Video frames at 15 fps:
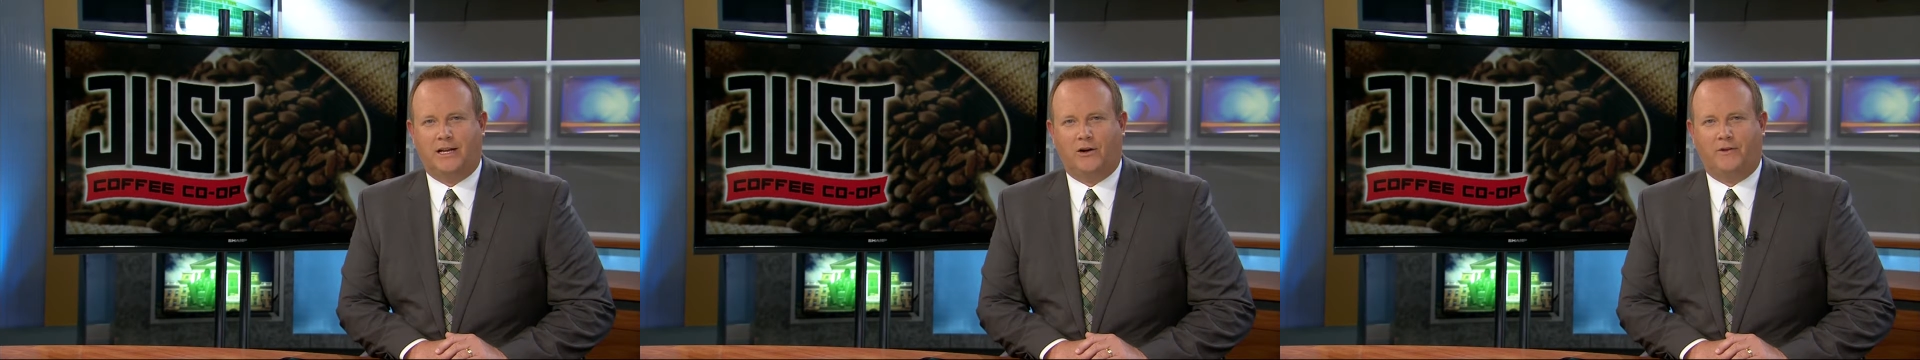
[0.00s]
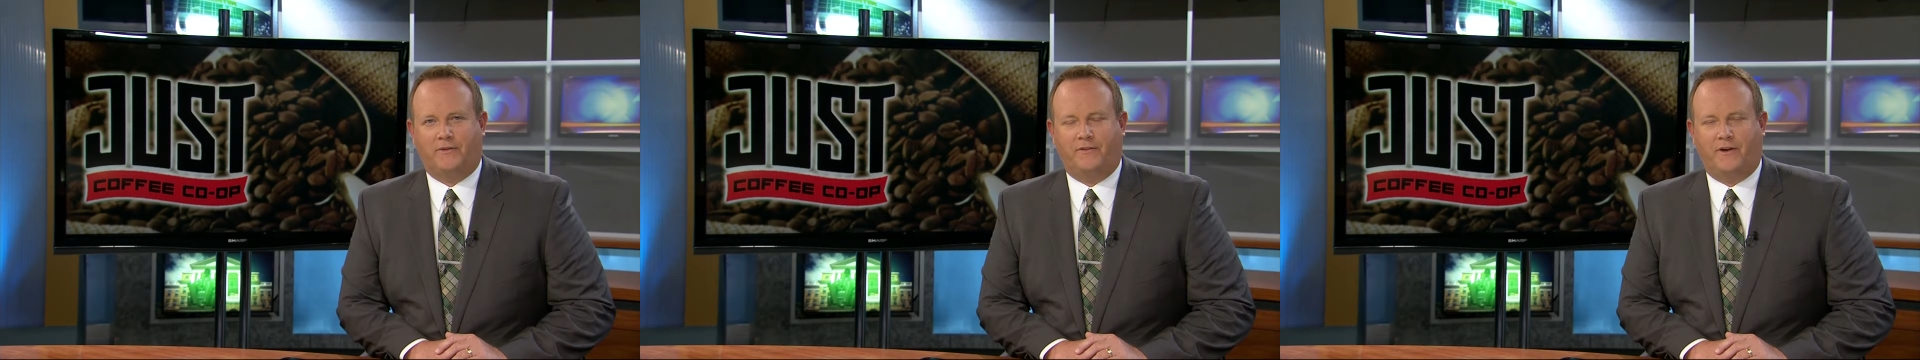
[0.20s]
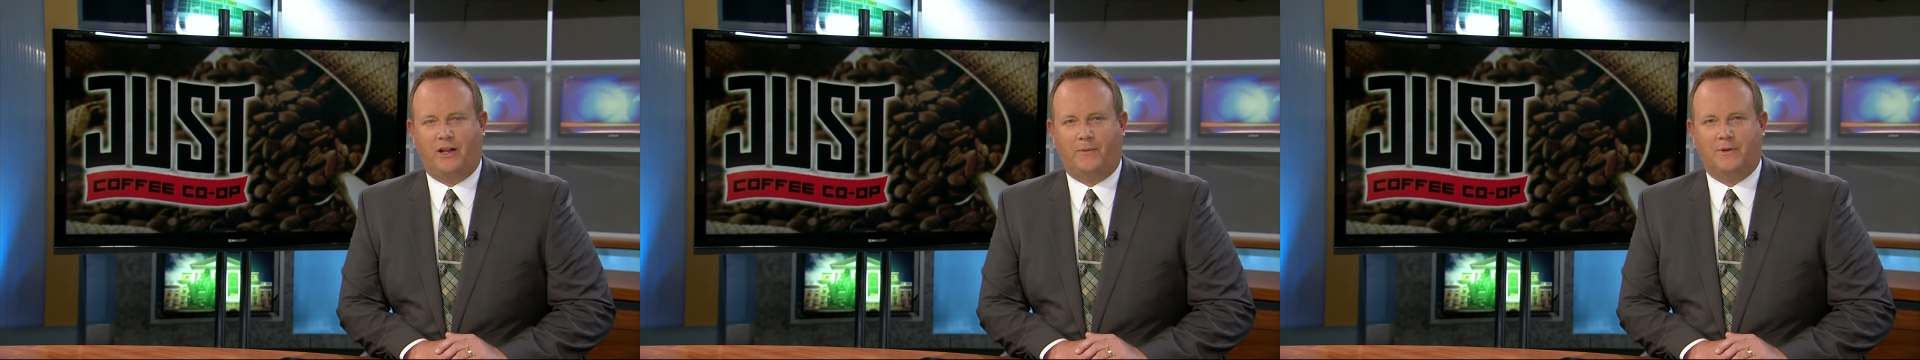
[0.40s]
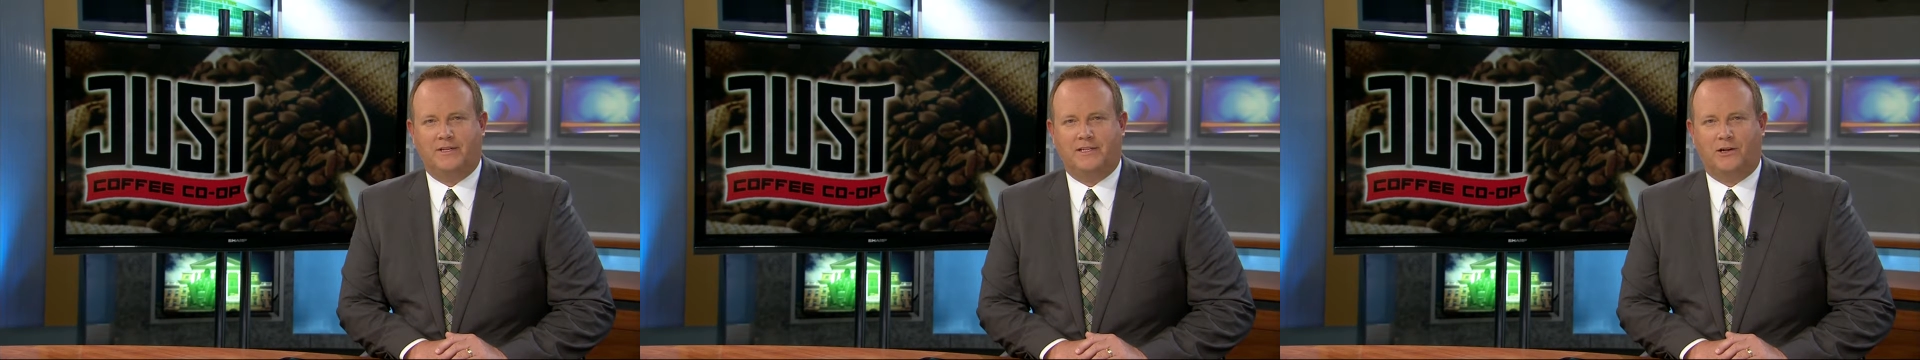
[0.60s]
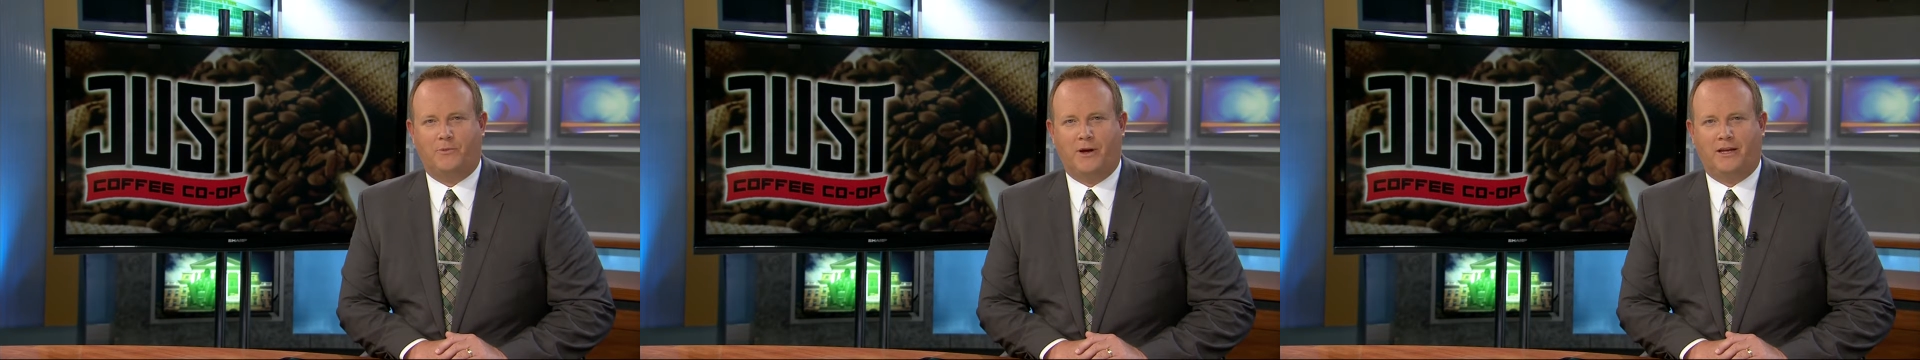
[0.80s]
center of
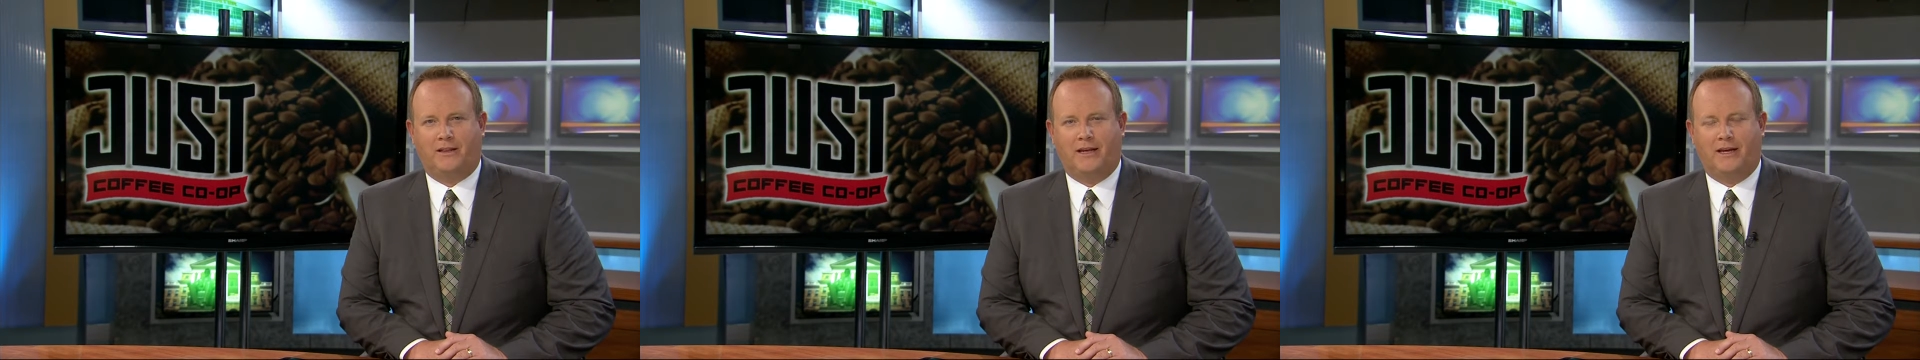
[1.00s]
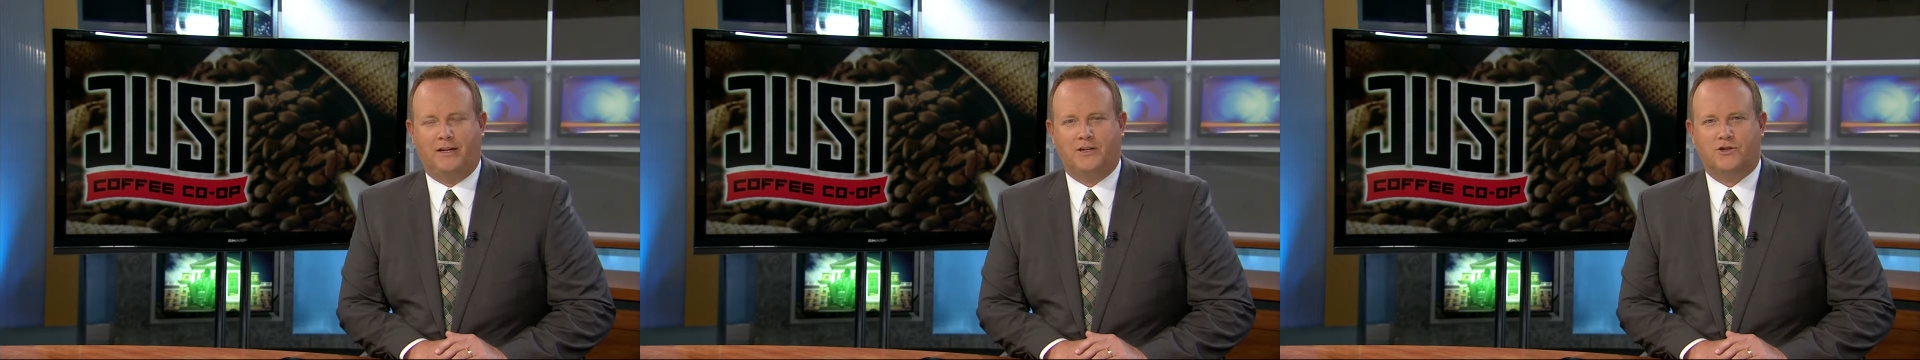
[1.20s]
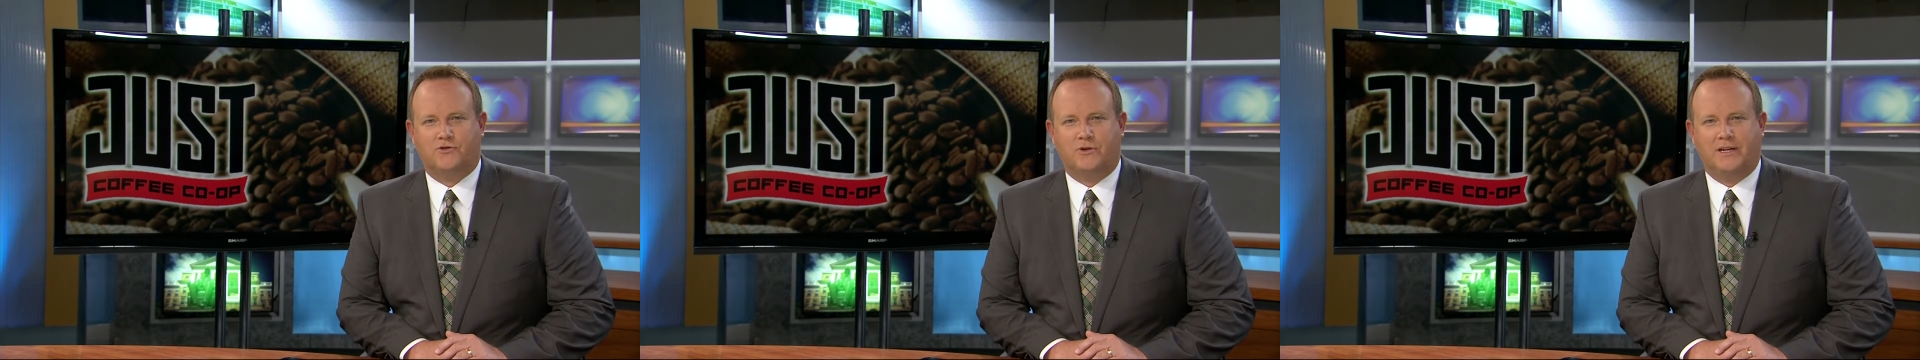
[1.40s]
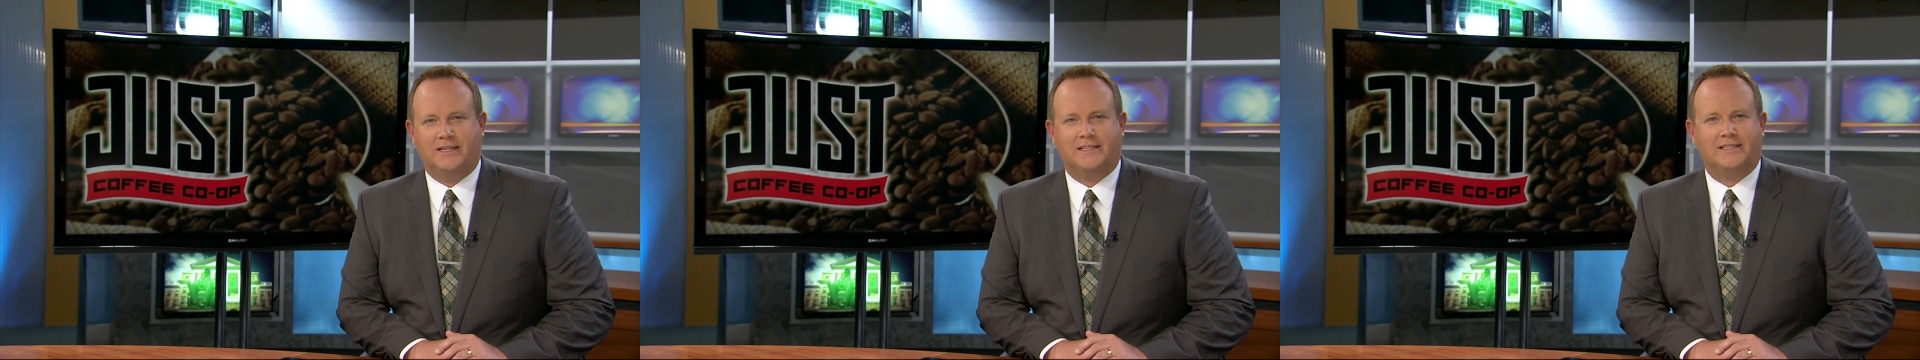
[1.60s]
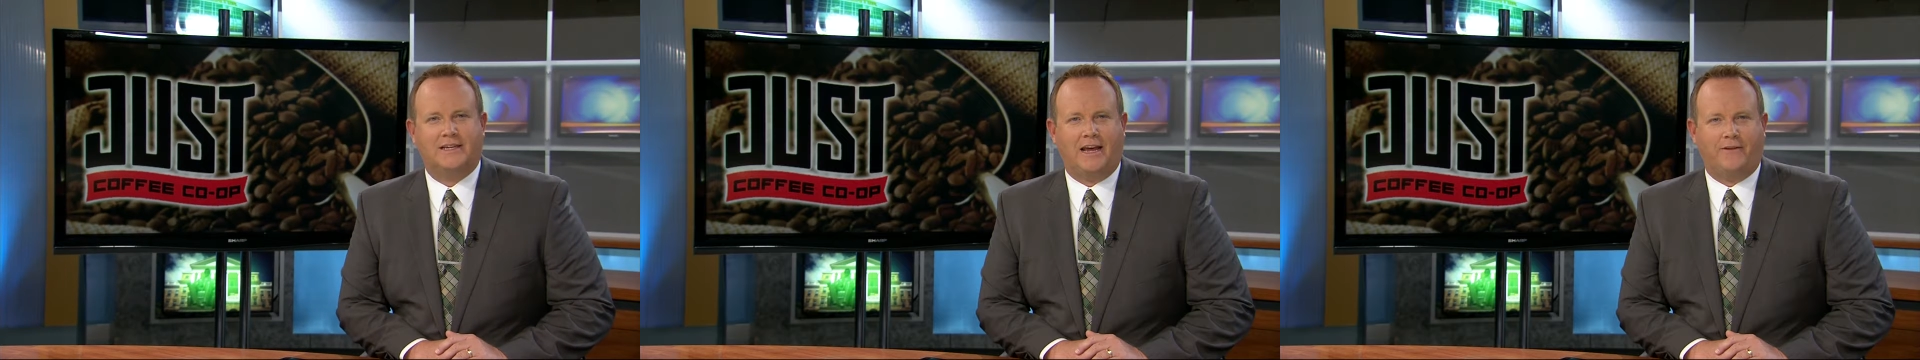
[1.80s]
developments that'll make the
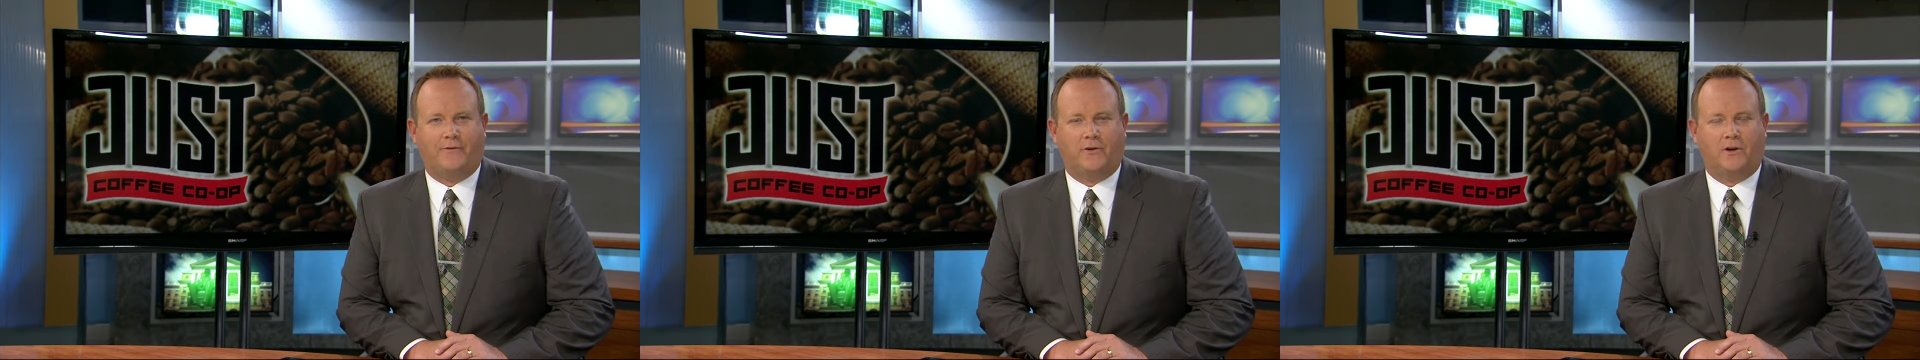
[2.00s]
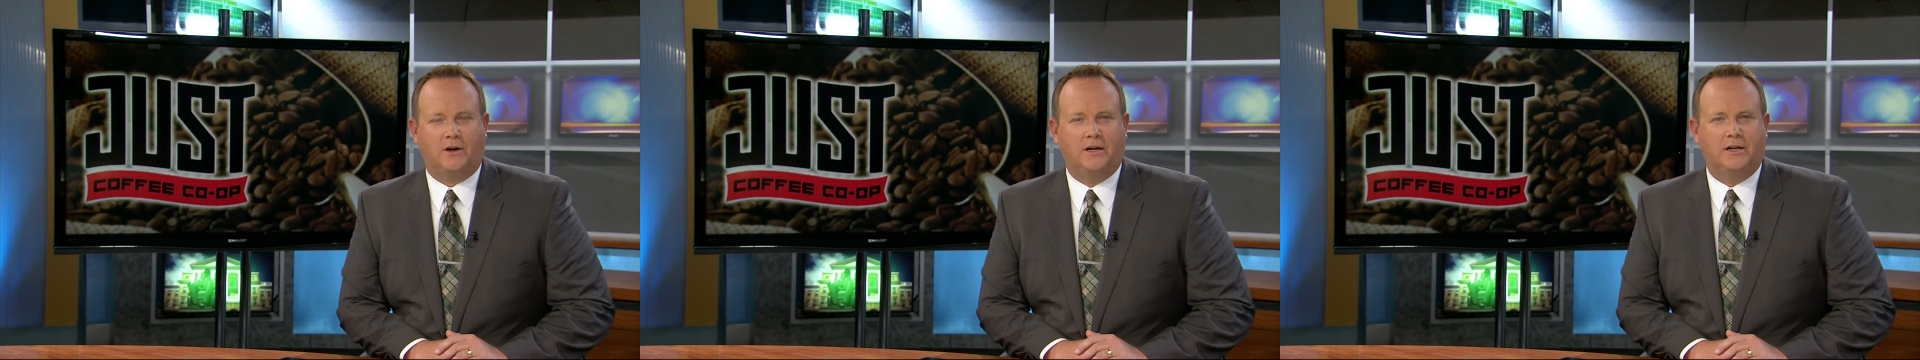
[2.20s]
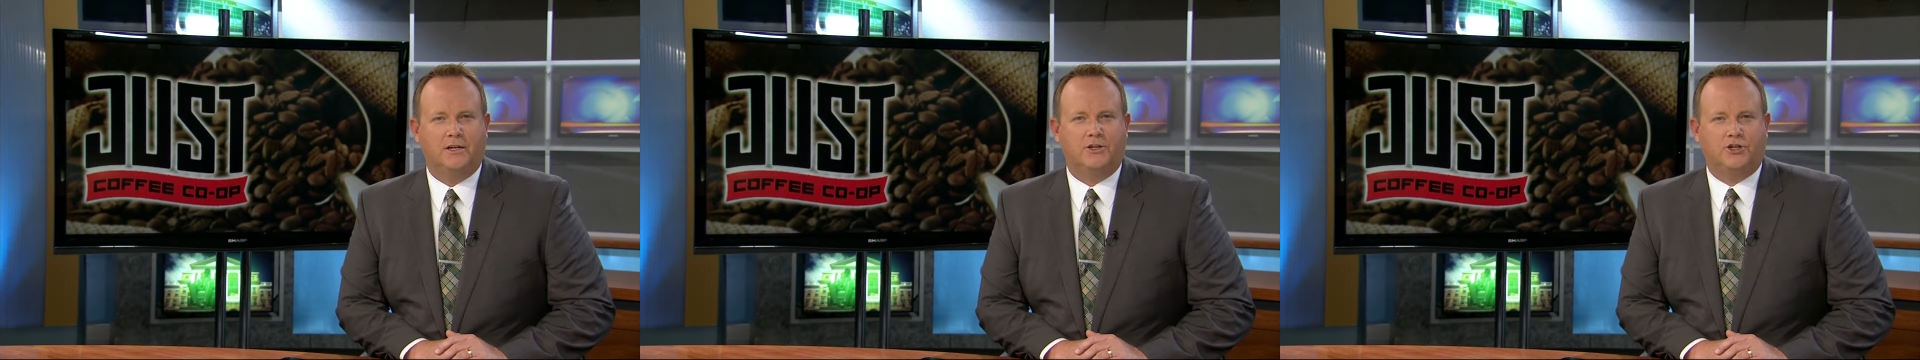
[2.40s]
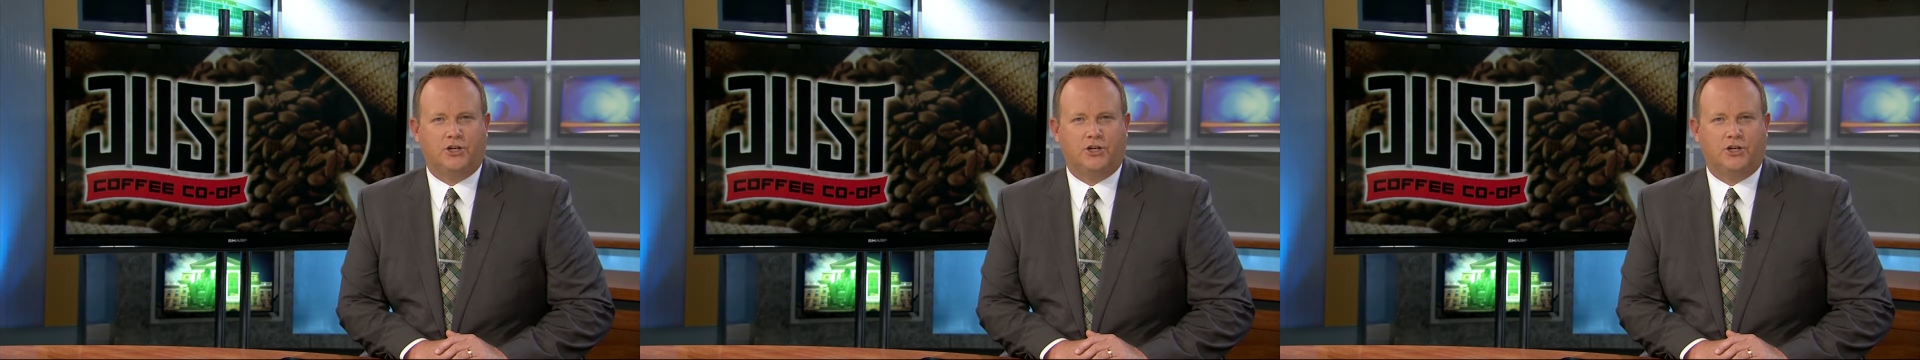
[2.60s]
industry safer.